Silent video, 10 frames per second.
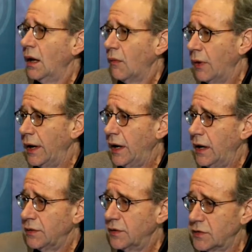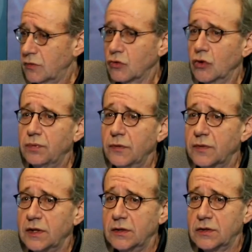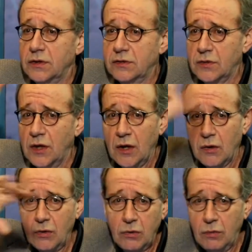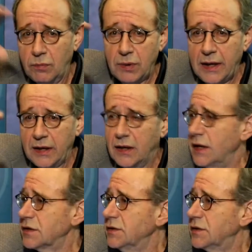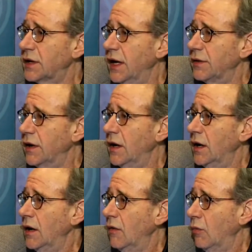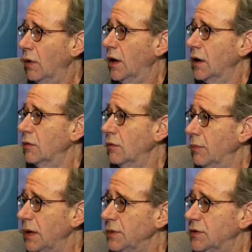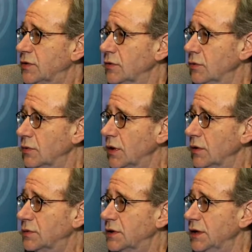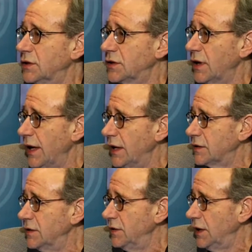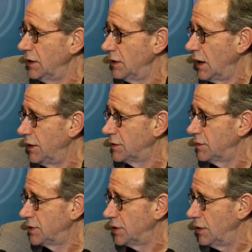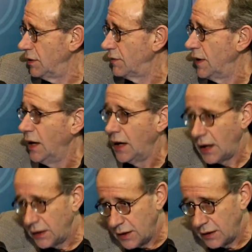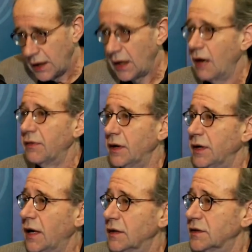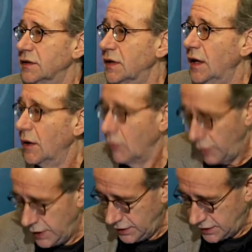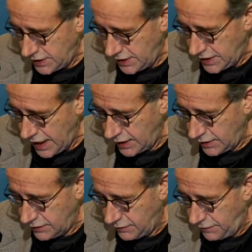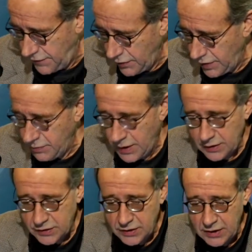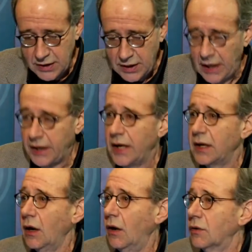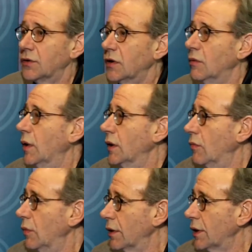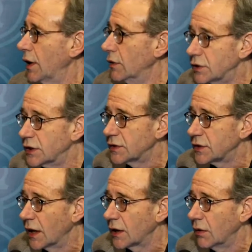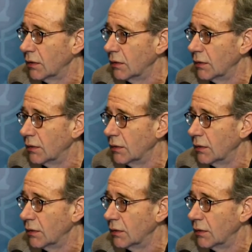where there's a group of teachers who plan a lesson together, 1 or maybe 2 co-teach the lesson, the others observe, and then they have an analysis. We see that as very much an analog to the one-on-one coaching cycle.